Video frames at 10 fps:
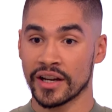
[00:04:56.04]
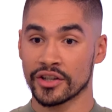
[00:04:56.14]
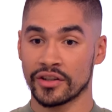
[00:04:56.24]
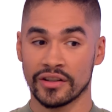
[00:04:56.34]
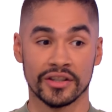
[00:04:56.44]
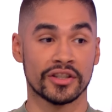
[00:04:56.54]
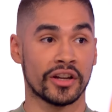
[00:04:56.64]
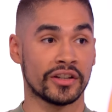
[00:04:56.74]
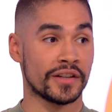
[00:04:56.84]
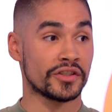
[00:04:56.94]
section at The
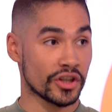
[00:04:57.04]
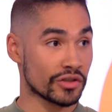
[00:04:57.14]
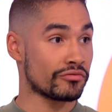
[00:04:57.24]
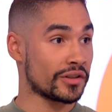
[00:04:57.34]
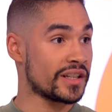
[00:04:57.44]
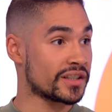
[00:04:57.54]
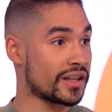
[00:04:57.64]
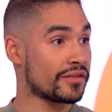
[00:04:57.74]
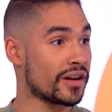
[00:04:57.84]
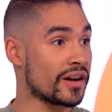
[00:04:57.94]
Sun has just released
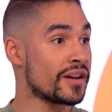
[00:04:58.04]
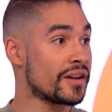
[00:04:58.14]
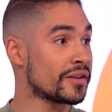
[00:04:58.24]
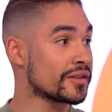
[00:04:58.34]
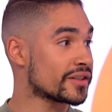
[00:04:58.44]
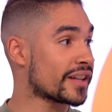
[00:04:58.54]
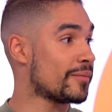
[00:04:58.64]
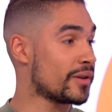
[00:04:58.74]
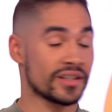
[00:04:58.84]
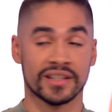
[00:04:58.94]
another
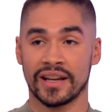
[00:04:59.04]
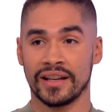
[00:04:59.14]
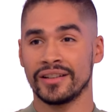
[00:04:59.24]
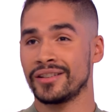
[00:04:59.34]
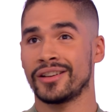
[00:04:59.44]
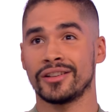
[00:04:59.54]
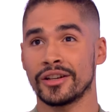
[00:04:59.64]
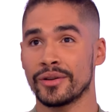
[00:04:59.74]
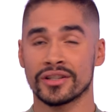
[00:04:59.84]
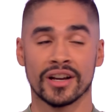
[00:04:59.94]
statement saying, you know,
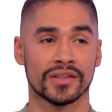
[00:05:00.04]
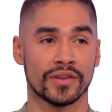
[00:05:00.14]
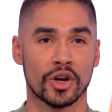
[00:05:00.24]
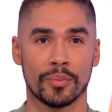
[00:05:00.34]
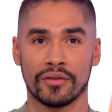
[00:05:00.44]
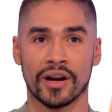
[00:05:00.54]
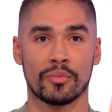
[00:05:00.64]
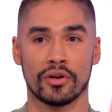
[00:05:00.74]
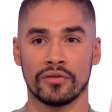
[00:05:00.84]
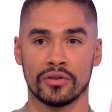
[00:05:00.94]
Louis asked for copyright
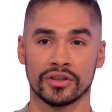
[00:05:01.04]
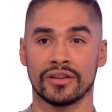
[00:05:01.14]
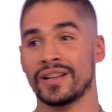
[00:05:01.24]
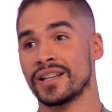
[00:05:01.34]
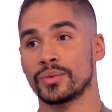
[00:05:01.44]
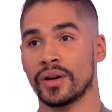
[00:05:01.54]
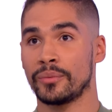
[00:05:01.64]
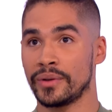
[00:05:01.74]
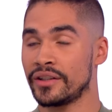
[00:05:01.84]
approval, so that's why we